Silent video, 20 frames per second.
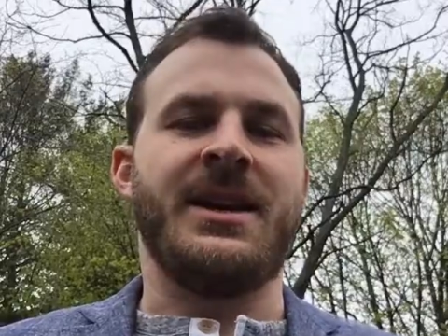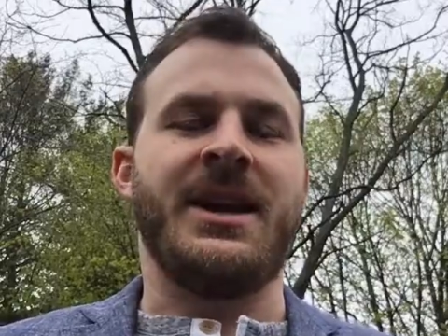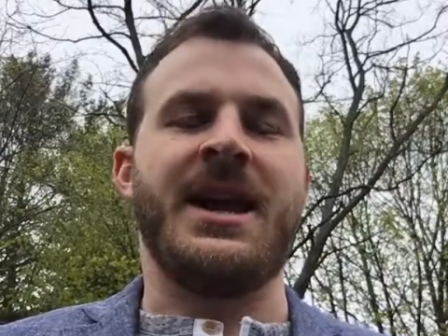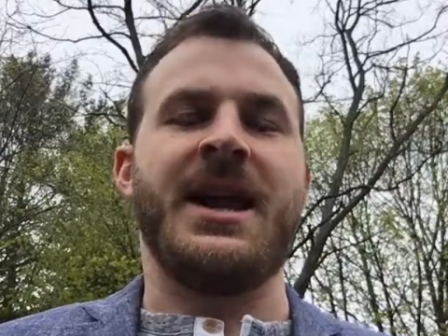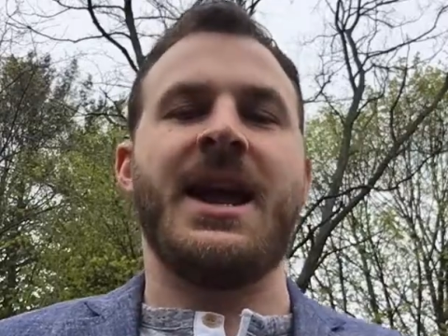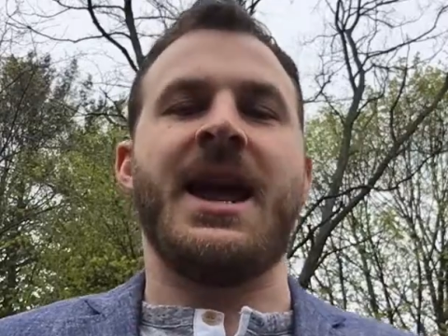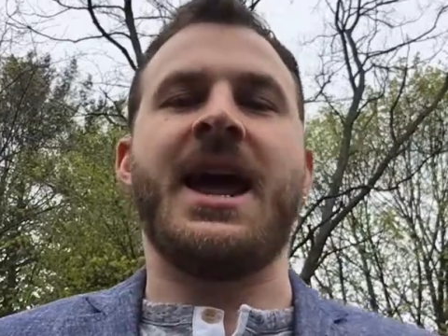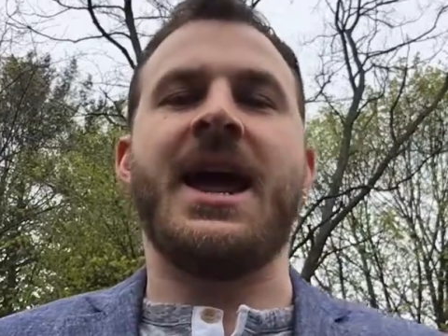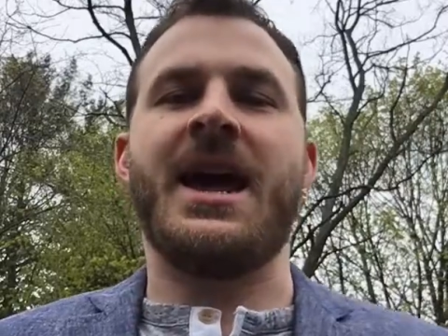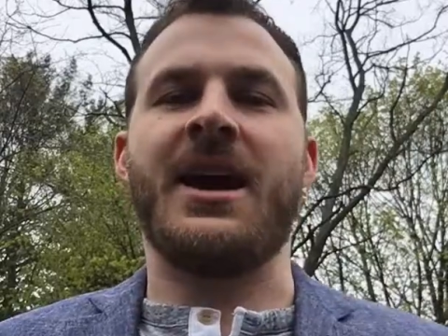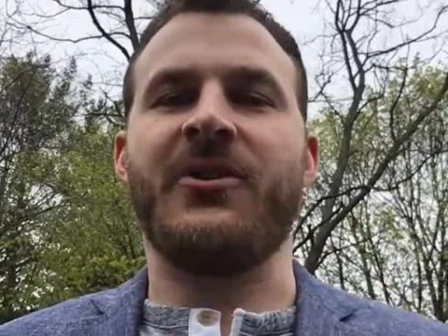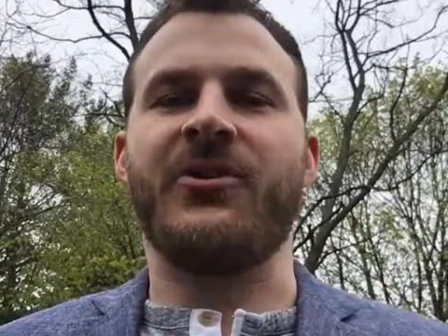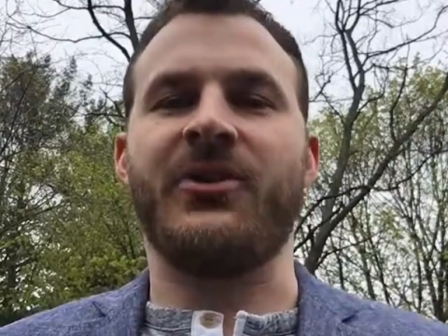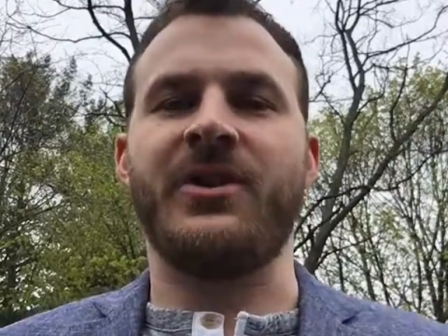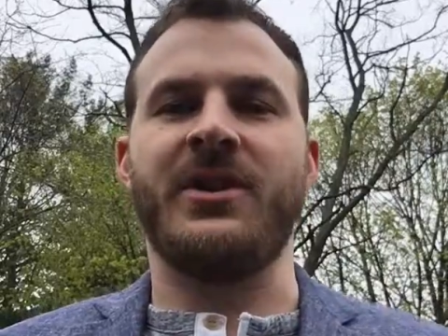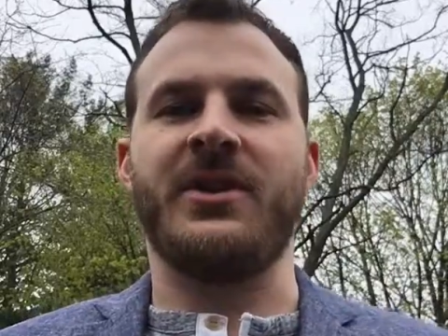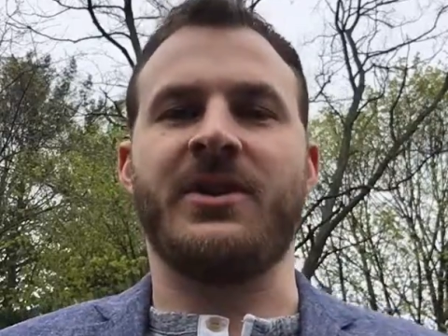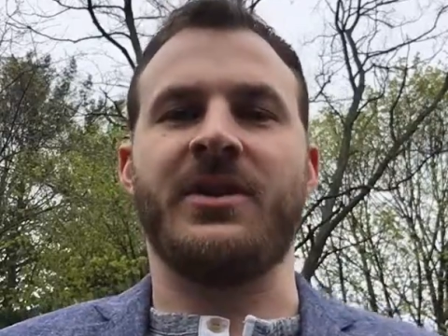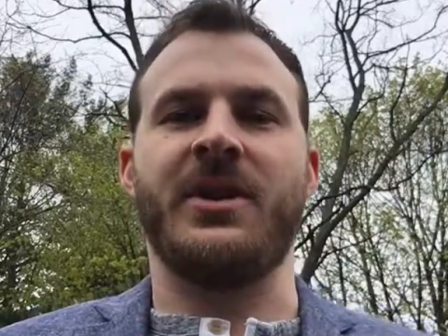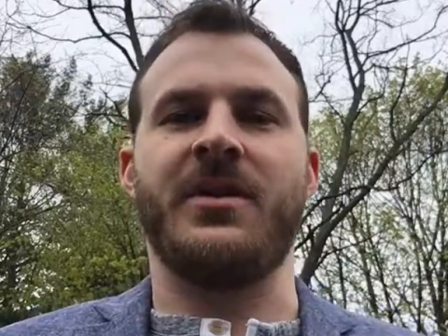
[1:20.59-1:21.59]
an
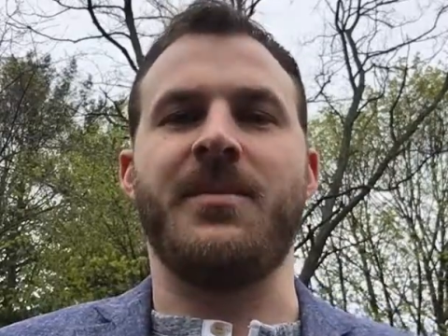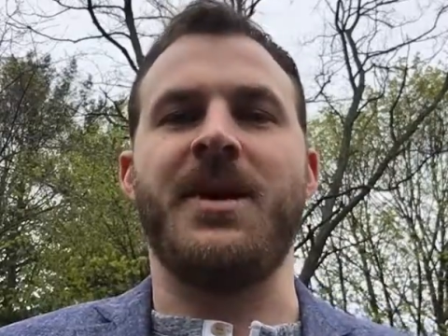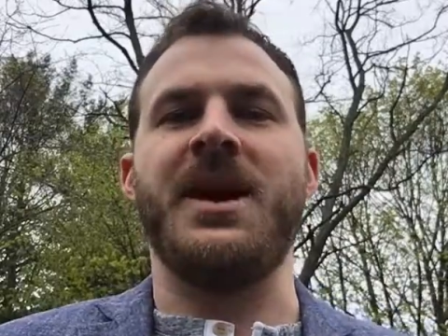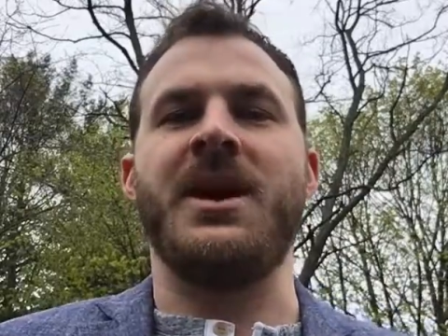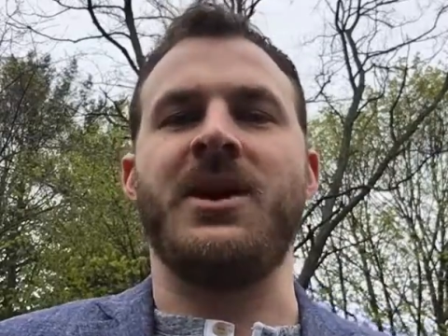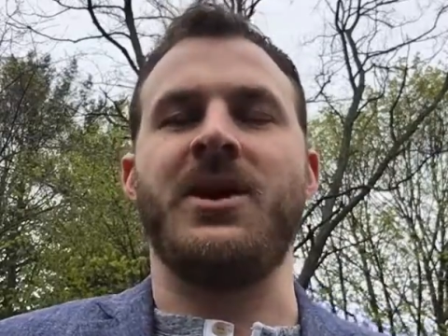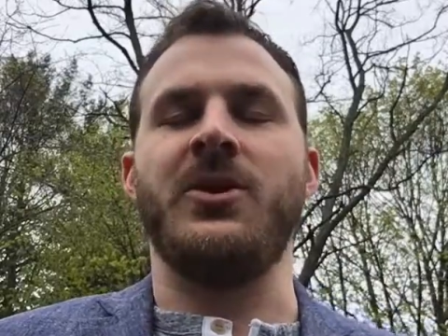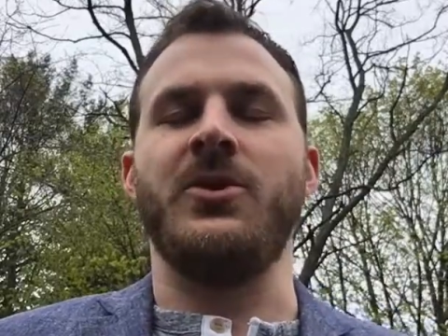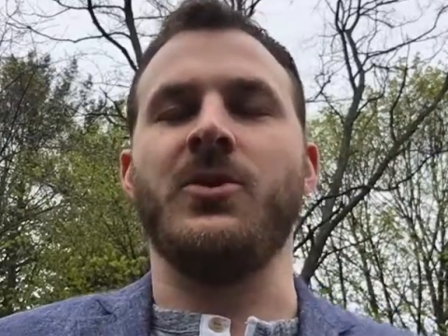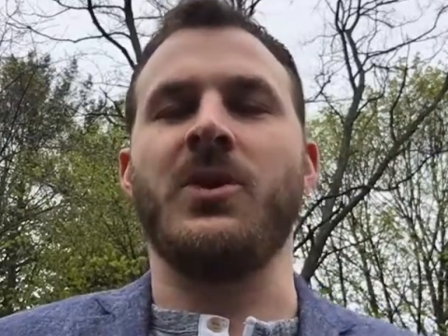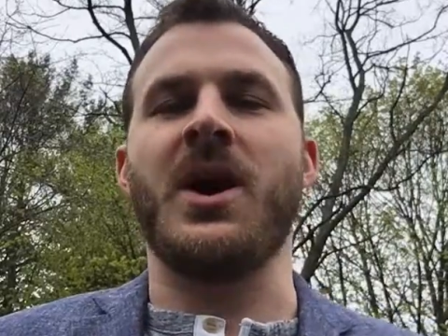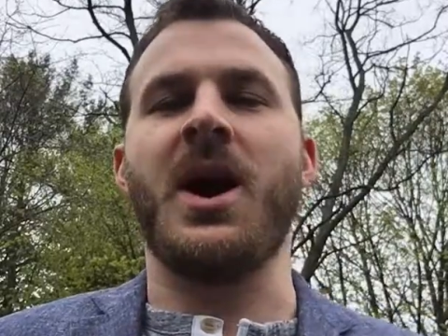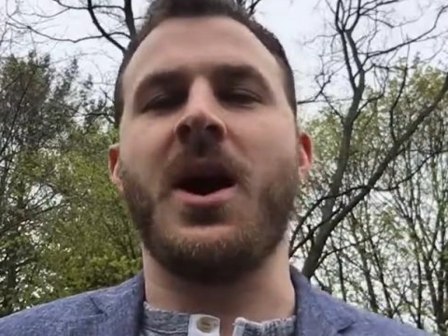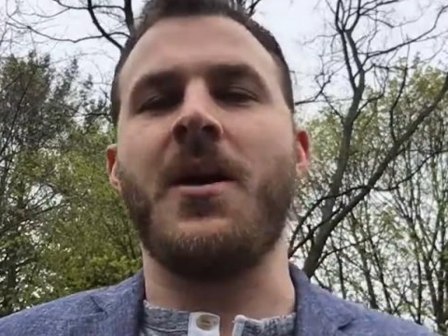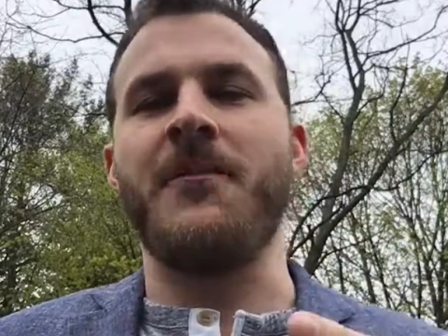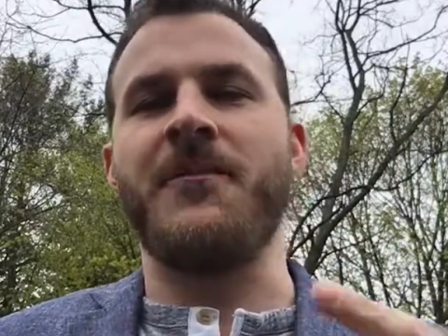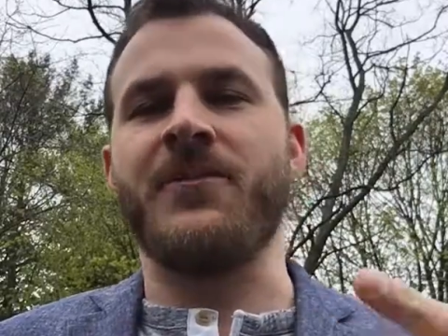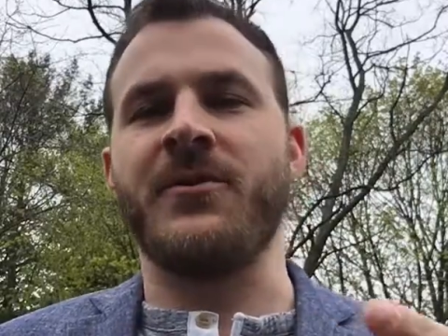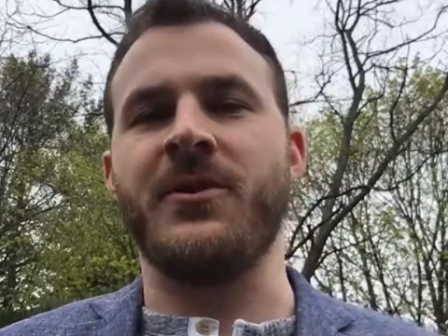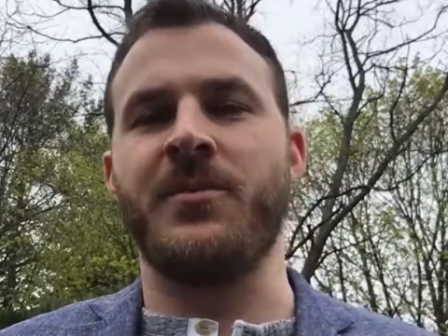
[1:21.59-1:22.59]
action to make you
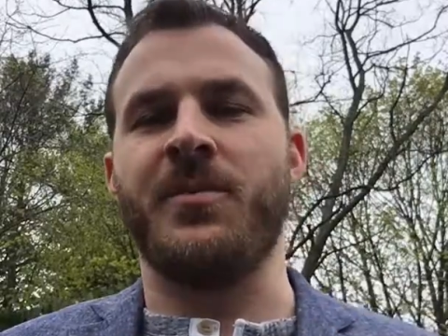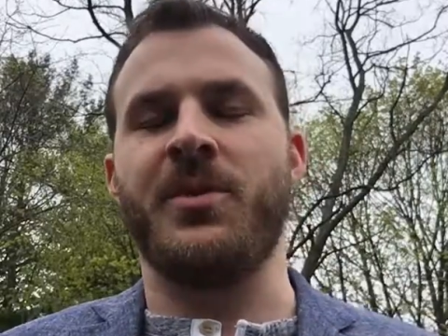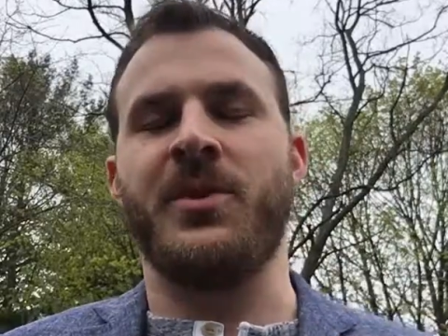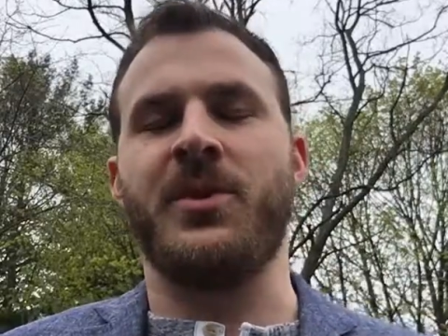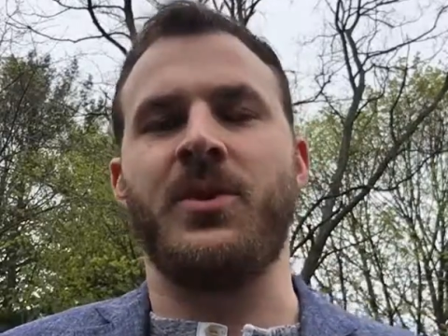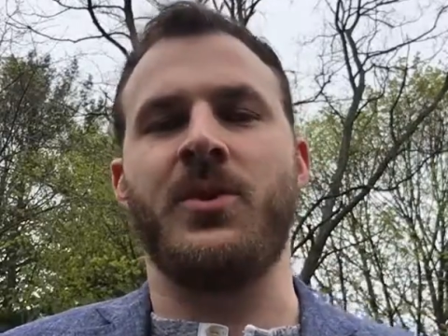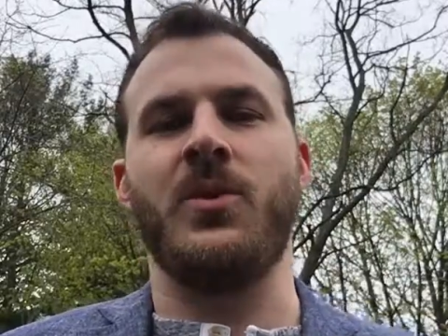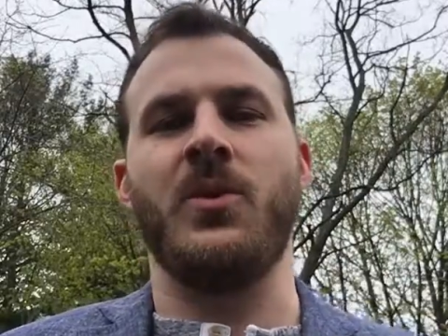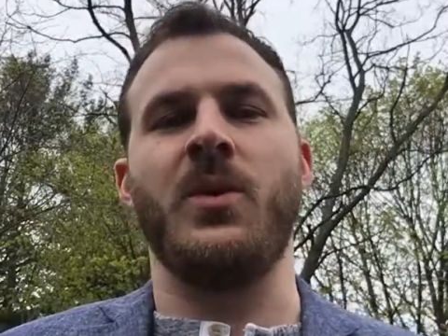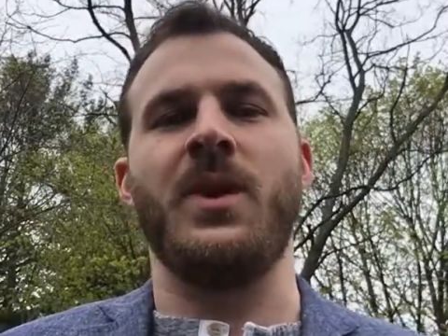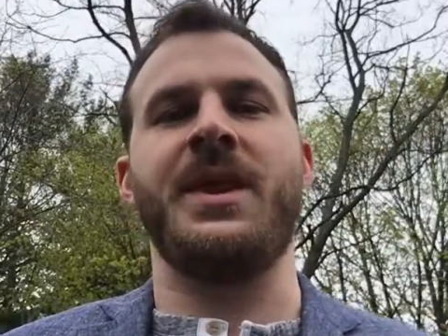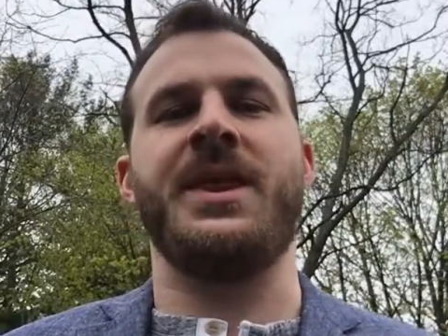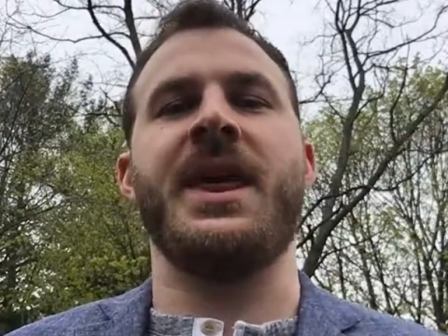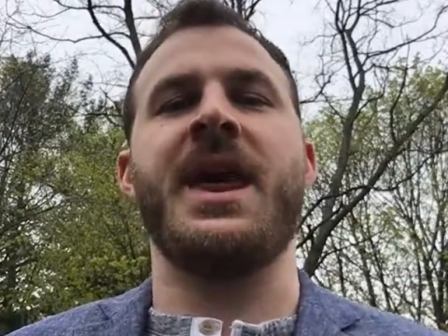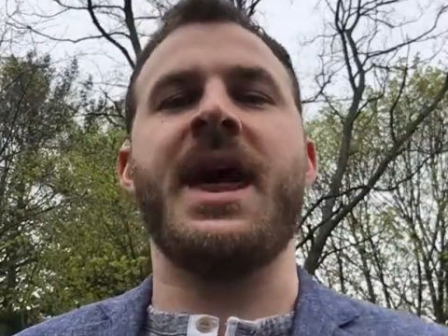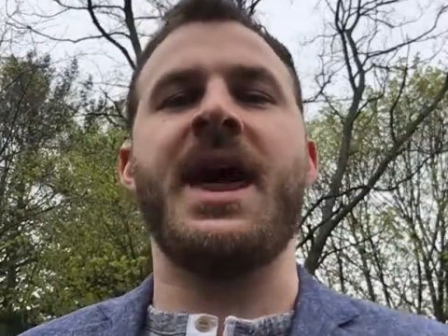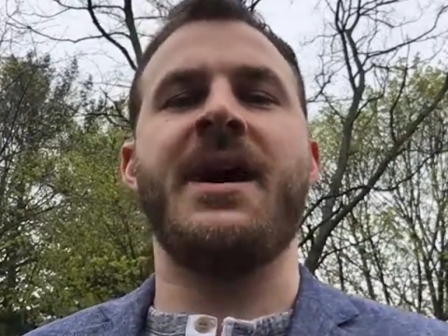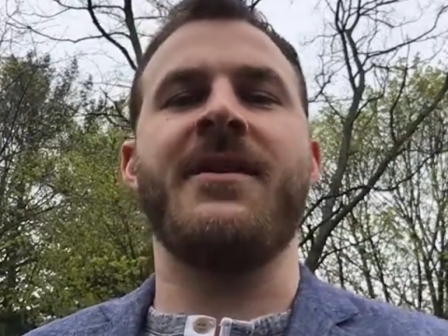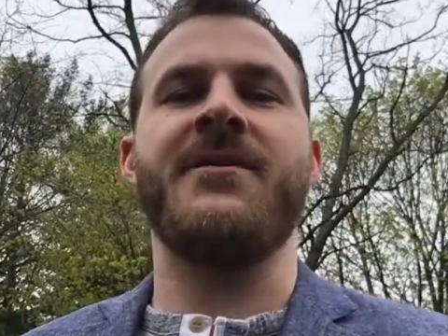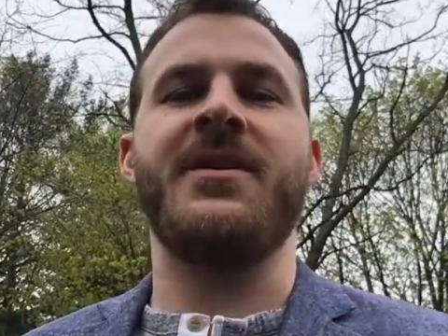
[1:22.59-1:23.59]
comfortable with
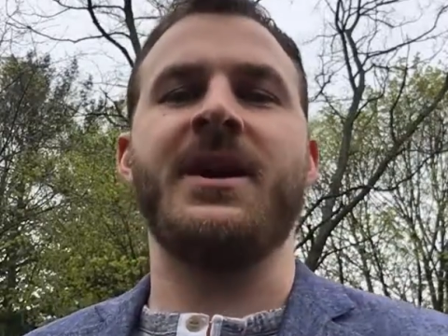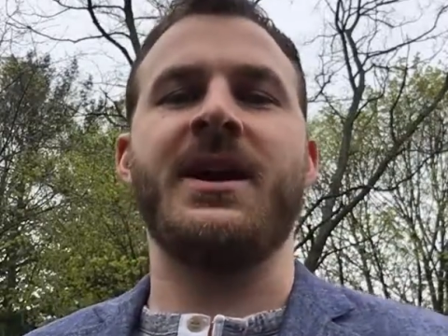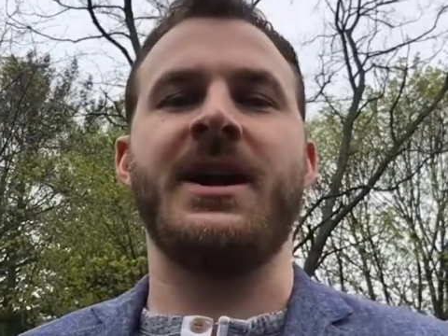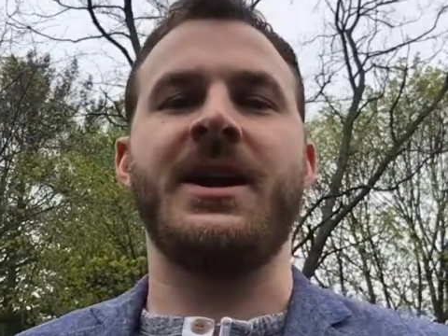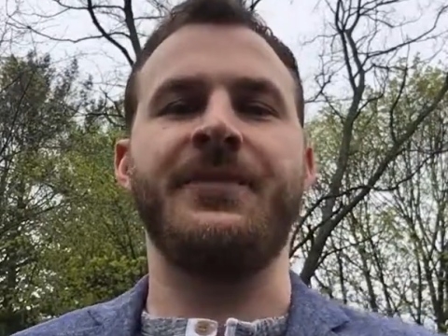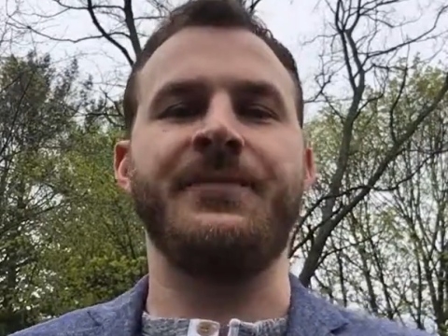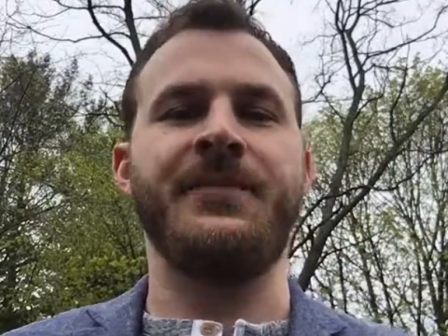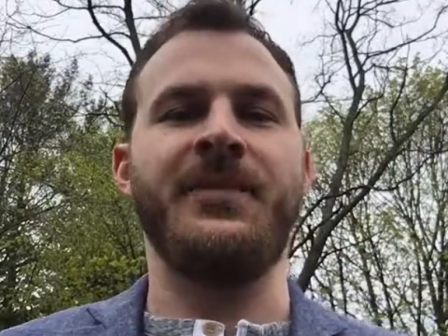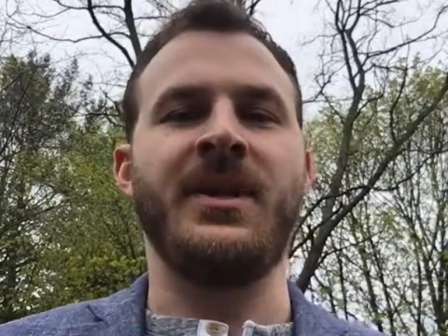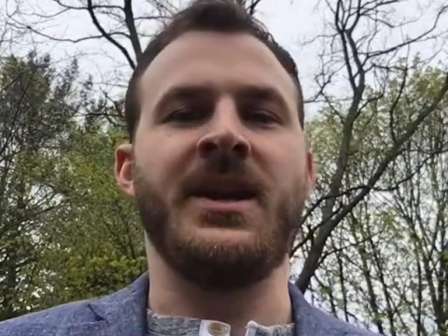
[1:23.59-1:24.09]
having it.